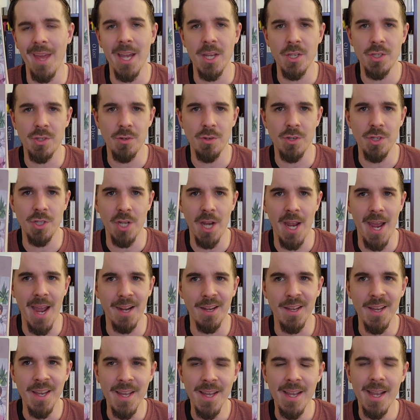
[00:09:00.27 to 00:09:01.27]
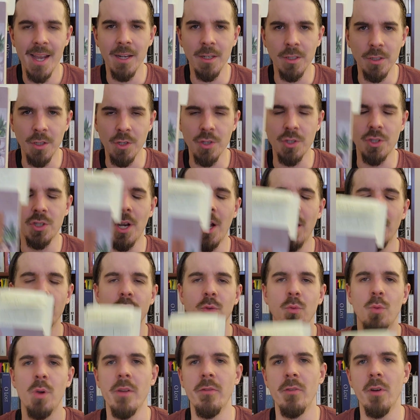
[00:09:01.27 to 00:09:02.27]
Esther Jack and A Good
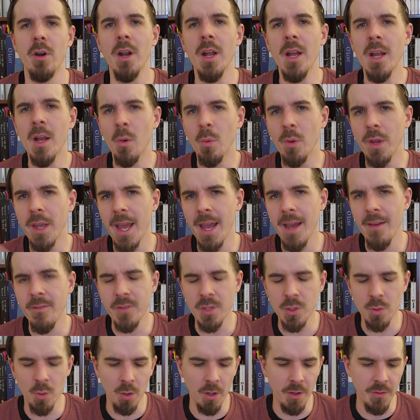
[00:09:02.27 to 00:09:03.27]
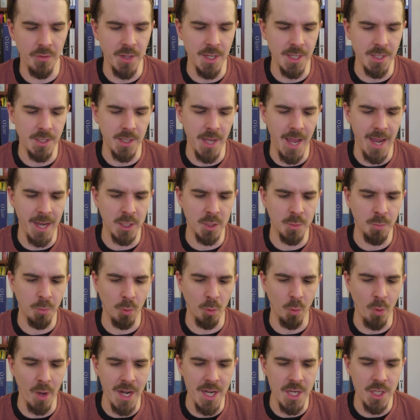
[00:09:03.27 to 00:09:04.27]
Child's River, we have sort of this
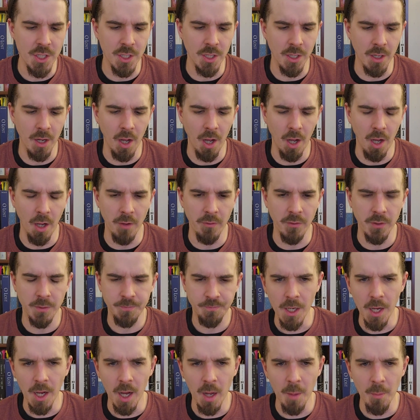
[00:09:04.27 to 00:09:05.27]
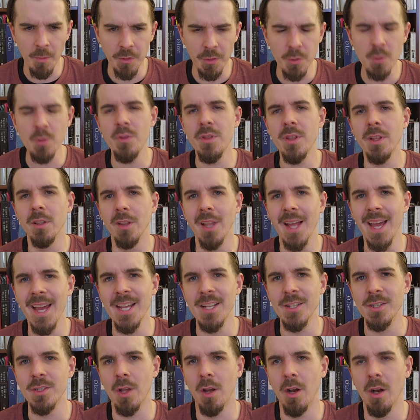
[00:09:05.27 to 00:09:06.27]
exploration of, through the
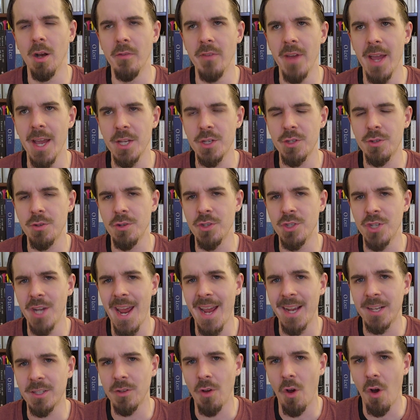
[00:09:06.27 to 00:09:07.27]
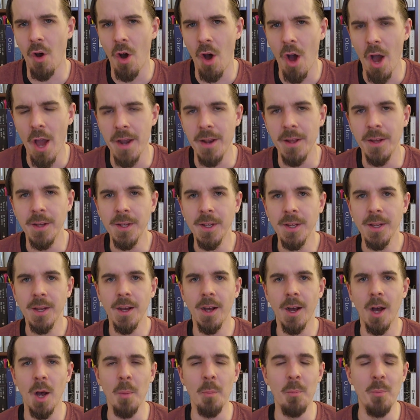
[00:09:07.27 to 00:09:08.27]
lens of Esther Jack's aunt,
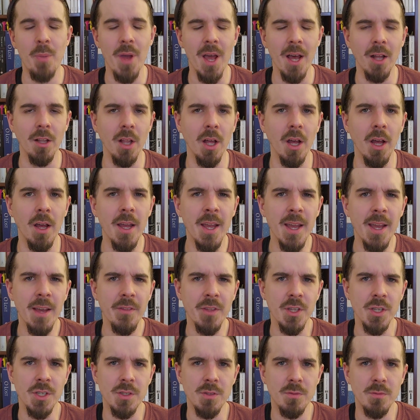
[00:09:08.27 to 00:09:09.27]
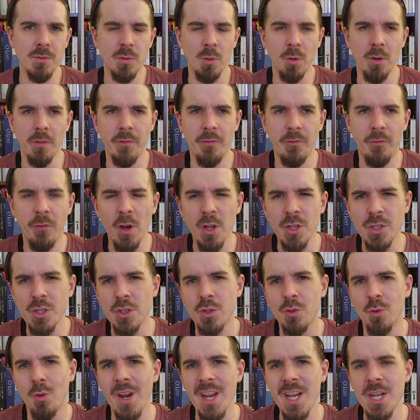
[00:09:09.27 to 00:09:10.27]
Bella, this sort of
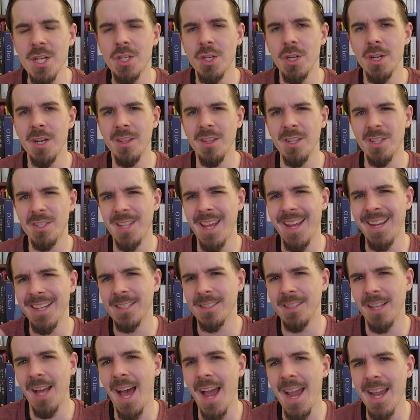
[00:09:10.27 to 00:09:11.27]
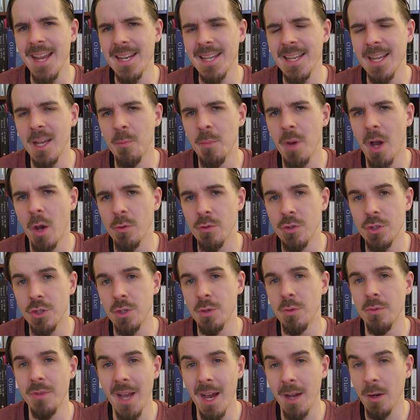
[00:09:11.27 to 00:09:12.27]
frustration and this anxiety about
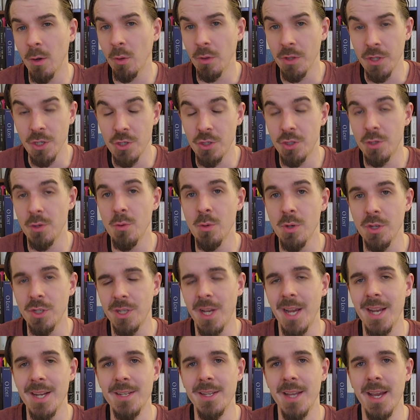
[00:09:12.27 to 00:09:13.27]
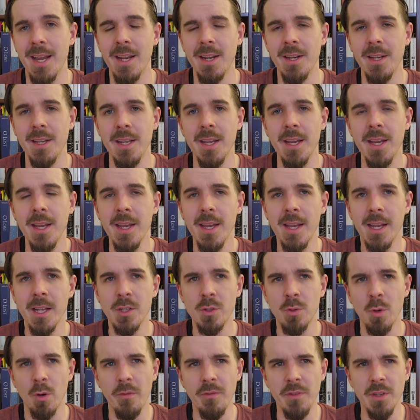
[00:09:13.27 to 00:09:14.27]
not only Jewish identity and
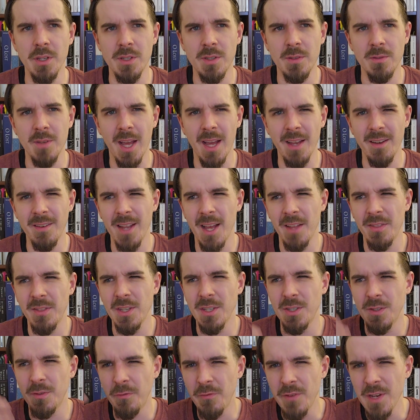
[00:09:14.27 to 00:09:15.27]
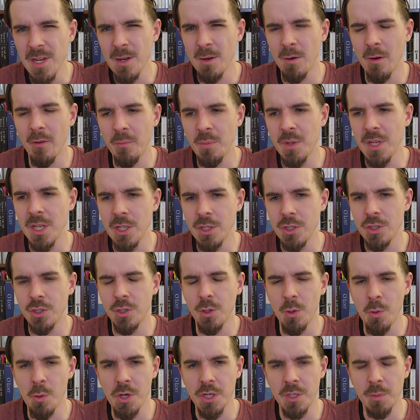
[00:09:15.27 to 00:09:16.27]
sort of this not this fear of being
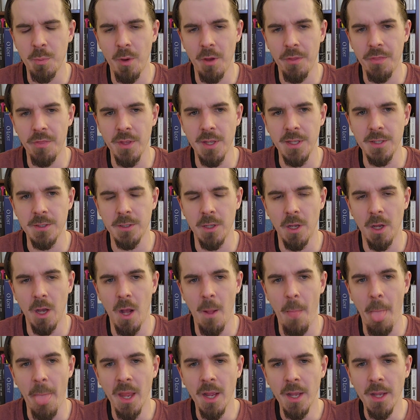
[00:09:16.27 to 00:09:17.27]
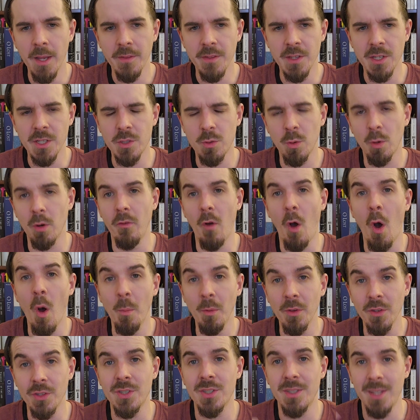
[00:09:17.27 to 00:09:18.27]
Jewish, but this this sort of
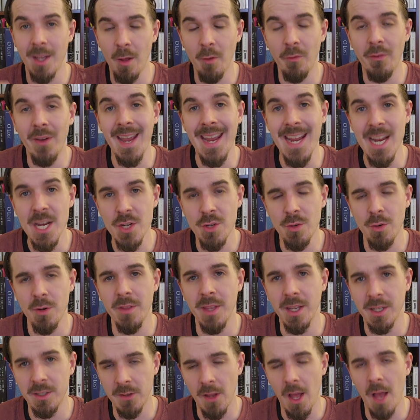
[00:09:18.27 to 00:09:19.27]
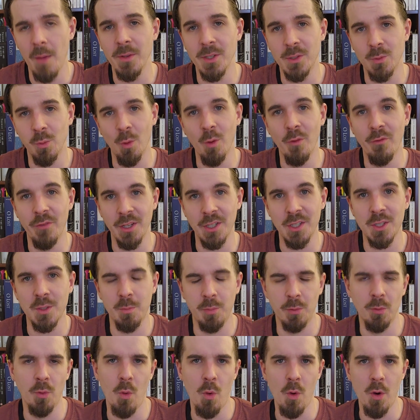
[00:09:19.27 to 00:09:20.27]
almost self-hatred that Thomas Wolfe
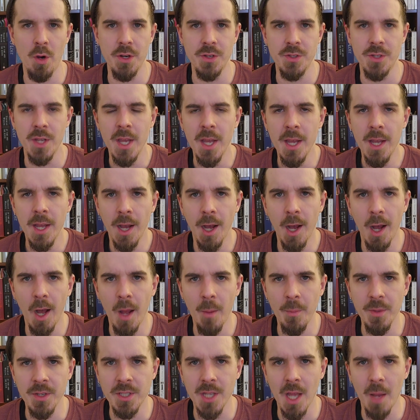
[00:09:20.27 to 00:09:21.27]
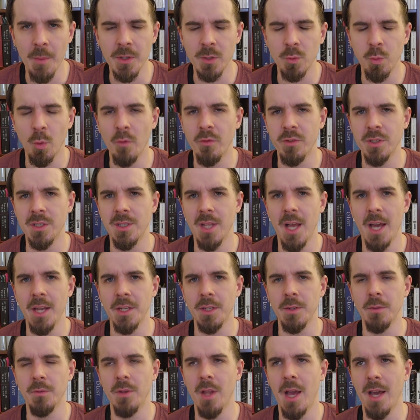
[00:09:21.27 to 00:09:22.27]
explores. And Thomas Wolfe was not
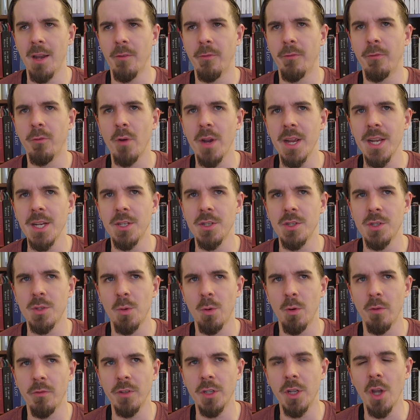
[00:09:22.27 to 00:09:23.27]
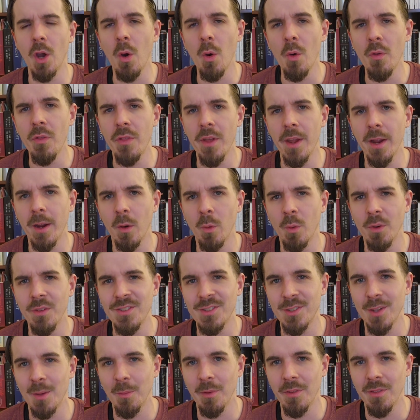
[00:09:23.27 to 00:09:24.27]
afraid to sort of go there with
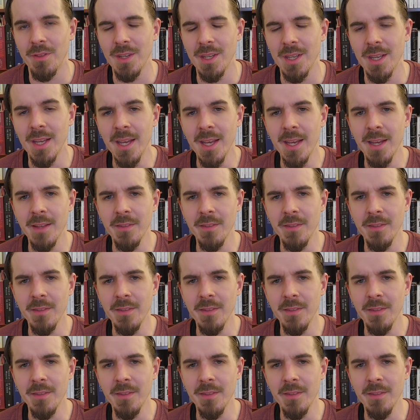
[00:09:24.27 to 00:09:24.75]
some of the